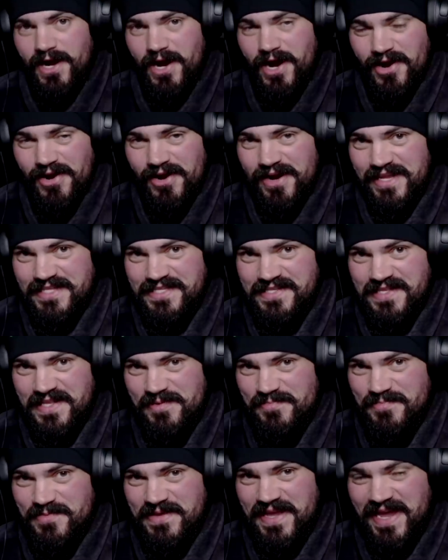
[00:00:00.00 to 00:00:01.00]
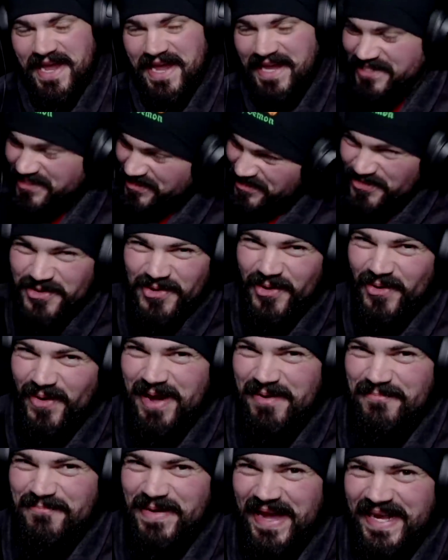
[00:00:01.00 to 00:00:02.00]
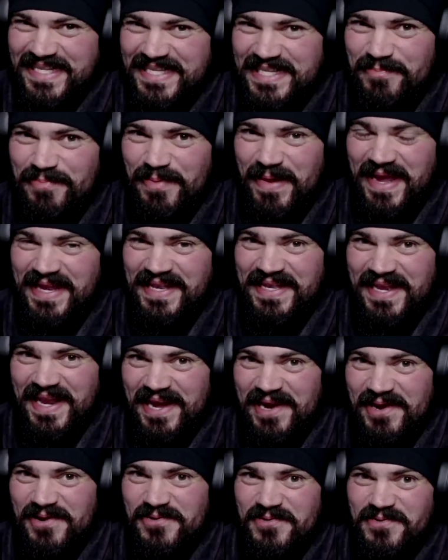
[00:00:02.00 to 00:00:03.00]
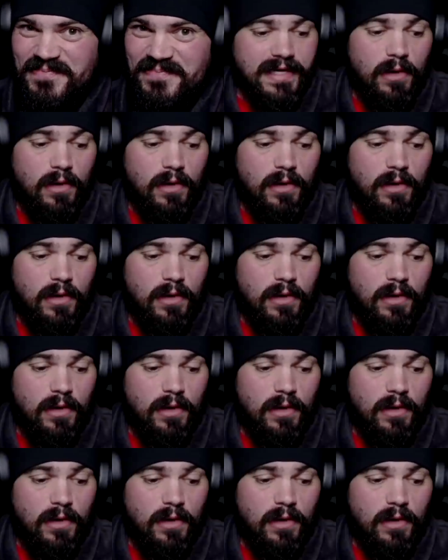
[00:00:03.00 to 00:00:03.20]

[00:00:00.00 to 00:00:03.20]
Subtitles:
All right, sleepyhead, you go on back to bed now.